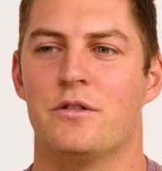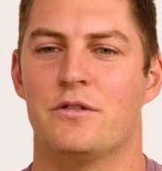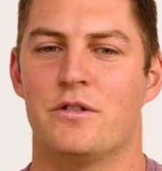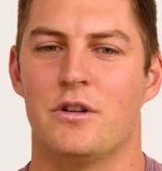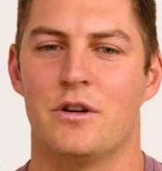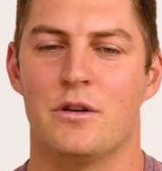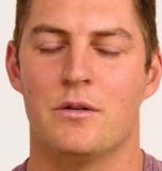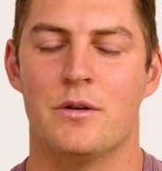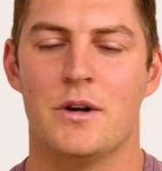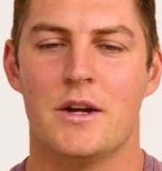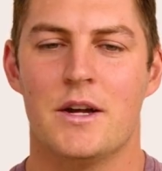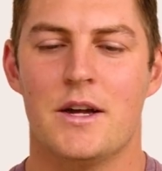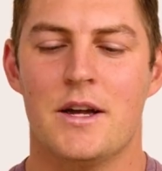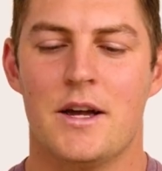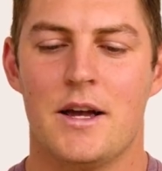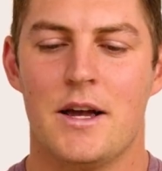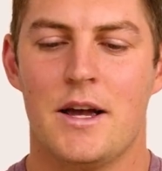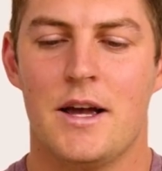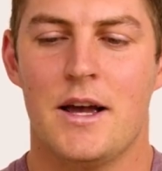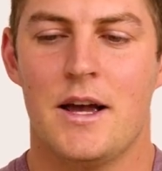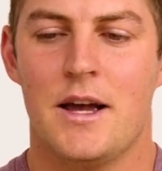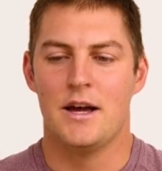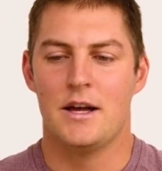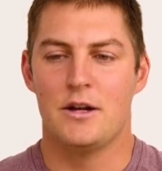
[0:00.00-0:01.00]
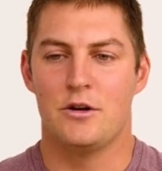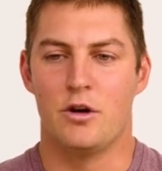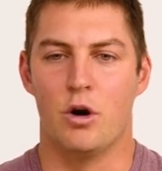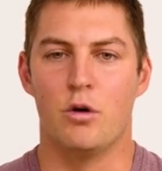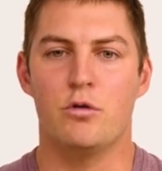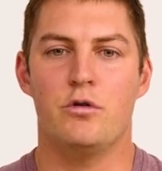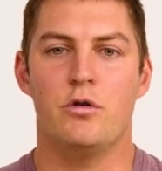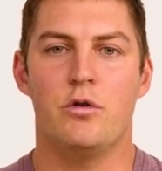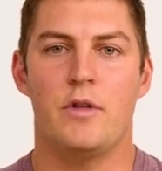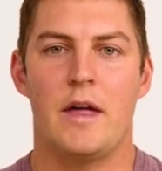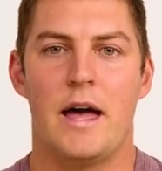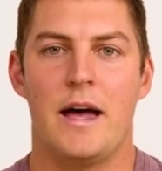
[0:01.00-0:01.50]
So
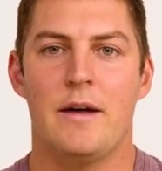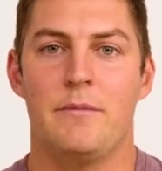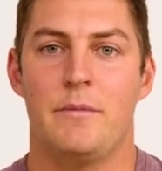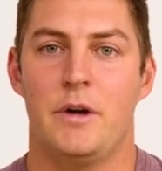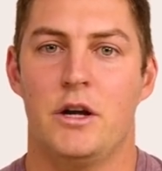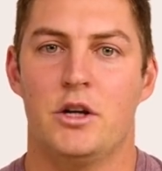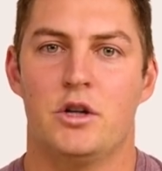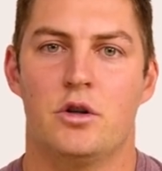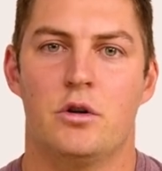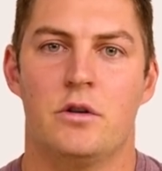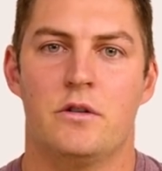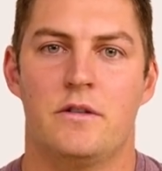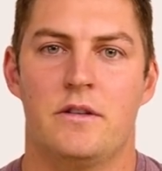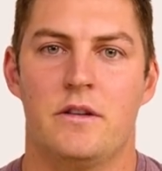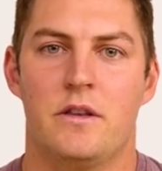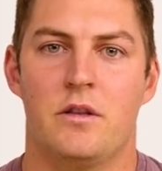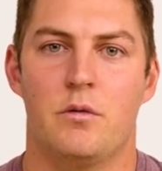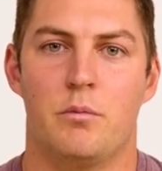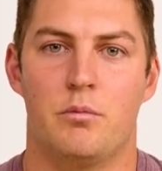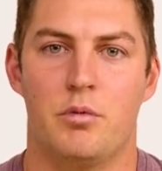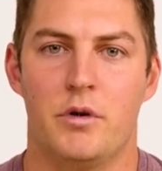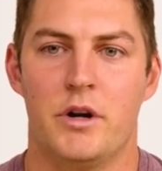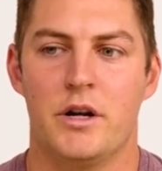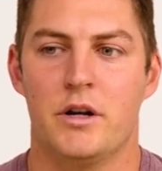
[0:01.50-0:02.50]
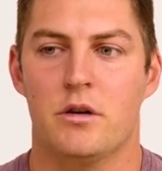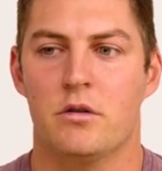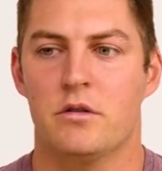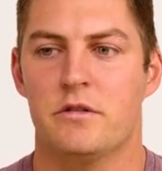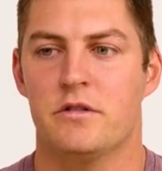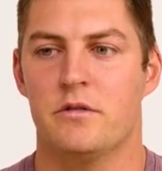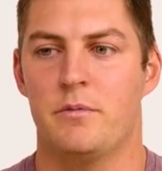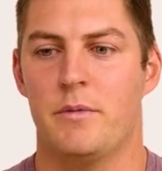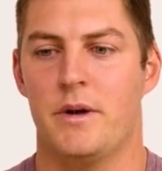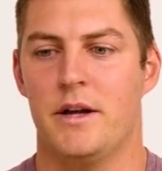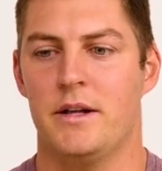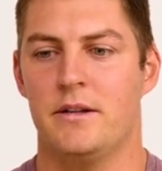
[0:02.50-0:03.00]
don't do that. Make sure it's either brick or
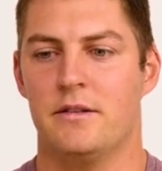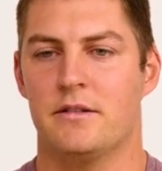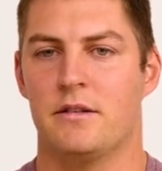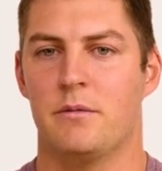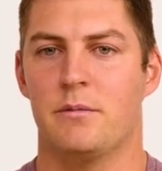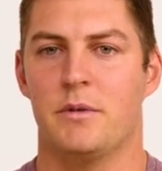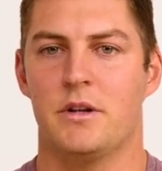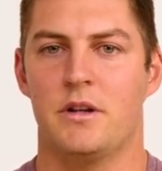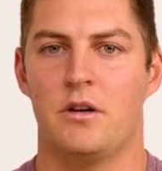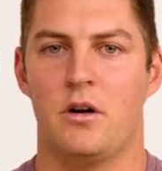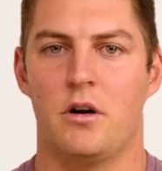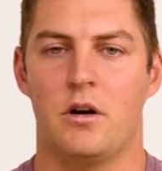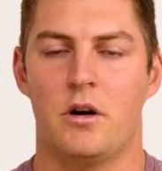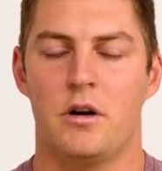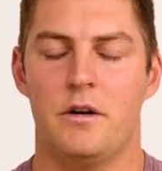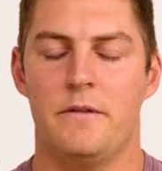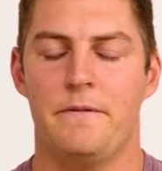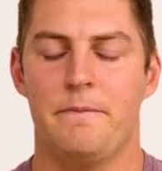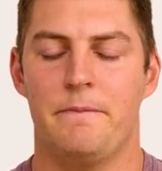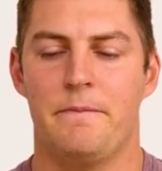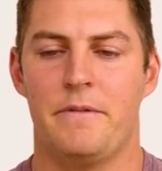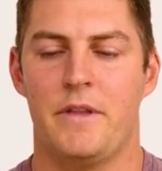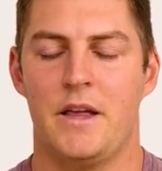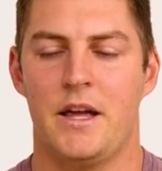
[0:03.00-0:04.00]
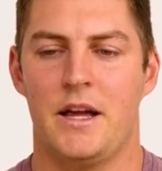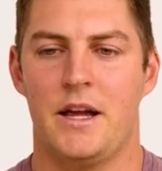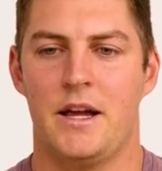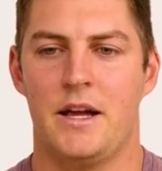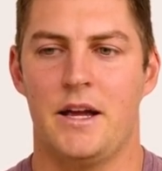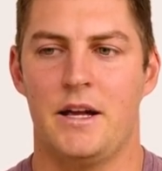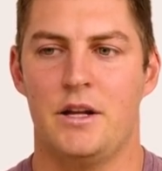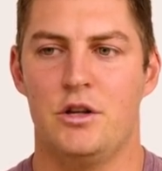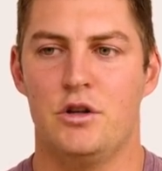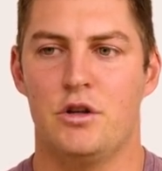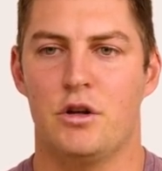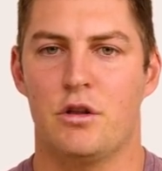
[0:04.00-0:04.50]
cement, something hard,
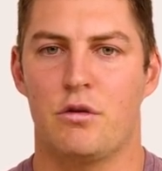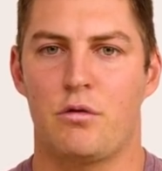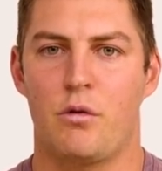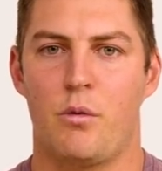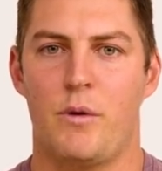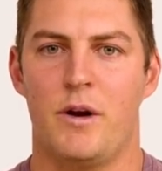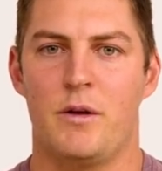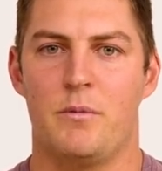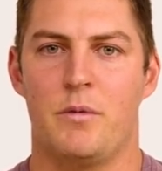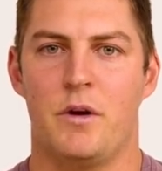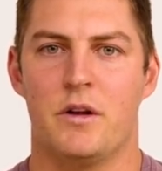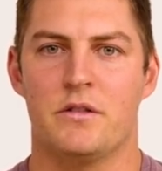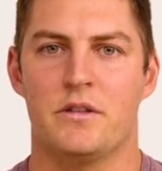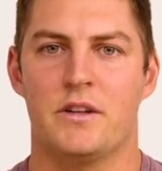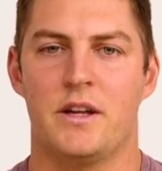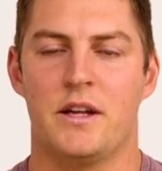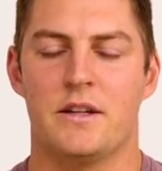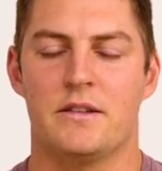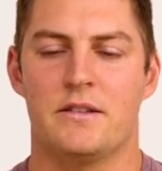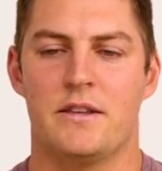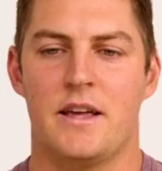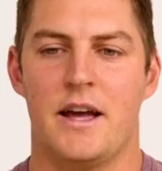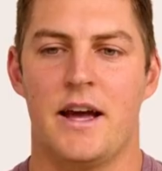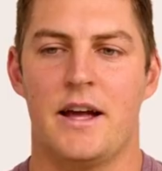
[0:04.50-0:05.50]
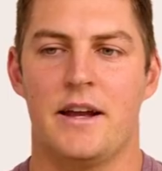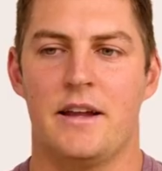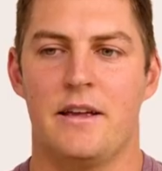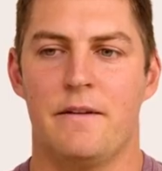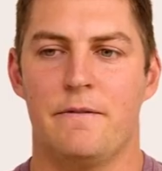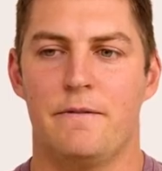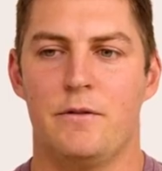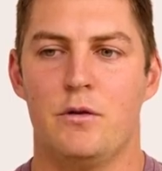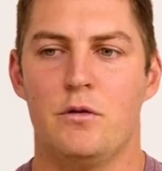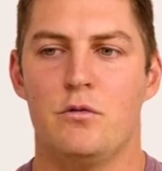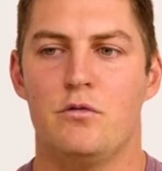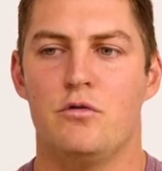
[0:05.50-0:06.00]
and you can throw weighted balls against that.
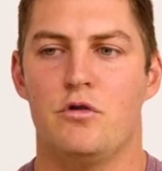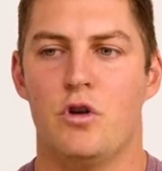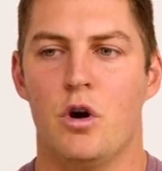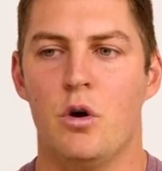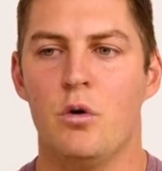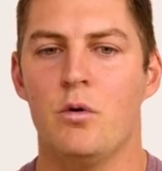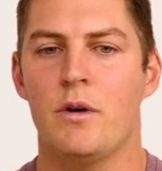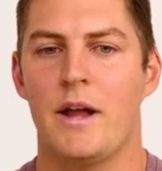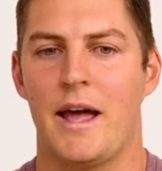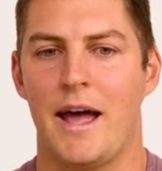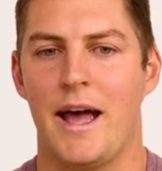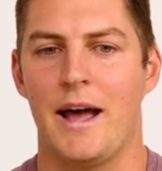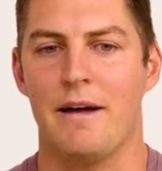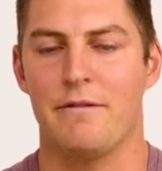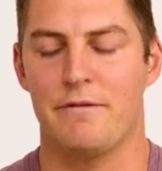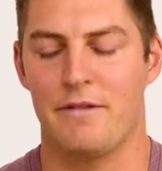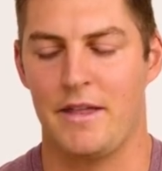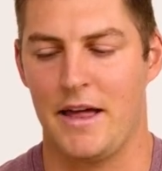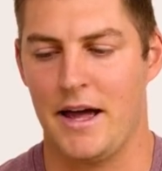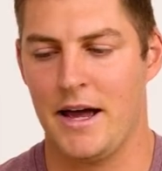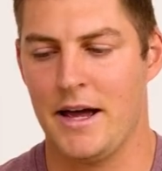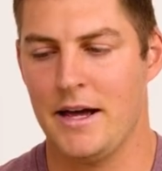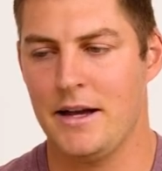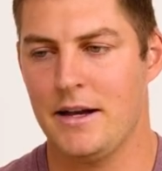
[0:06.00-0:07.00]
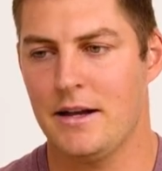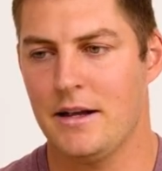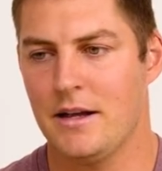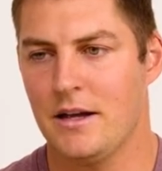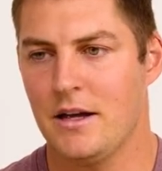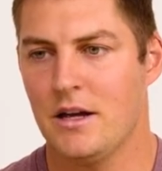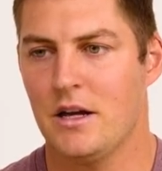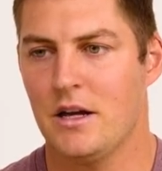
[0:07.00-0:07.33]
If you don't have that,